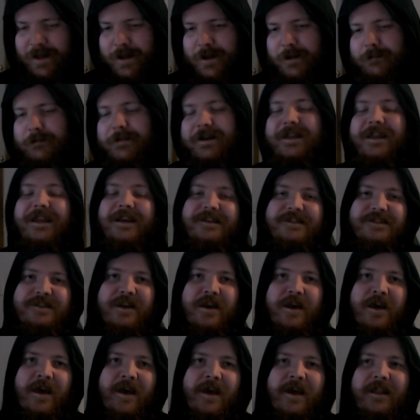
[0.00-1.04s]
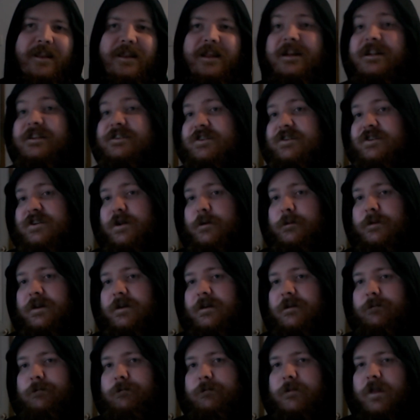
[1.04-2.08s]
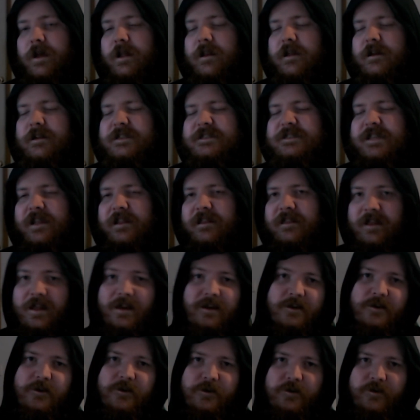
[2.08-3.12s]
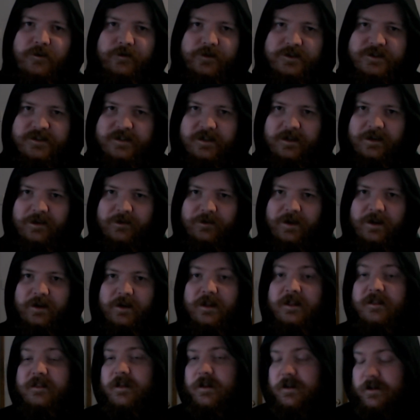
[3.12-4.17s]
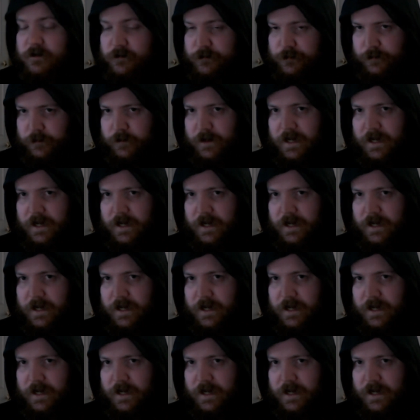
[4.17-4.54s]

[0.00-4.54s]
But yes, ladies and gentlemen, I'd like to say thank you for sticking around, and thank you for